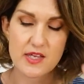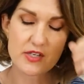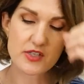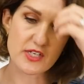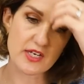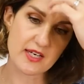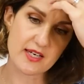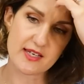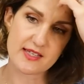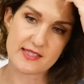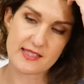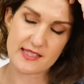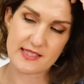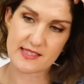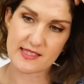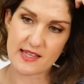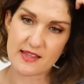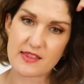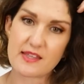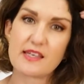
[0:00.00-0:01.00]

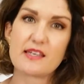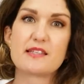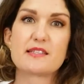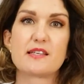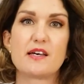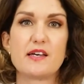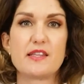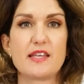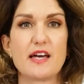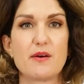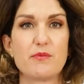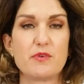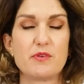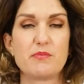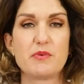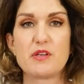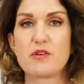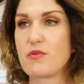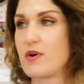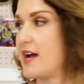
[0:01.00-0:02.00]
jerseys and things like that would
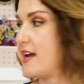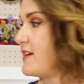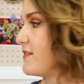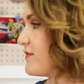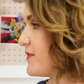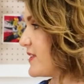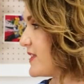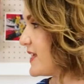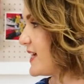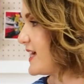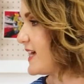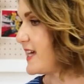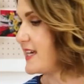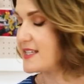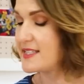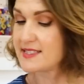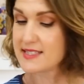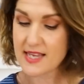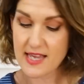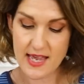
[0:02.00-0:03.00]
be great for
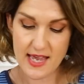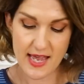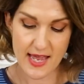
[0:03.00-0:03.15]
this.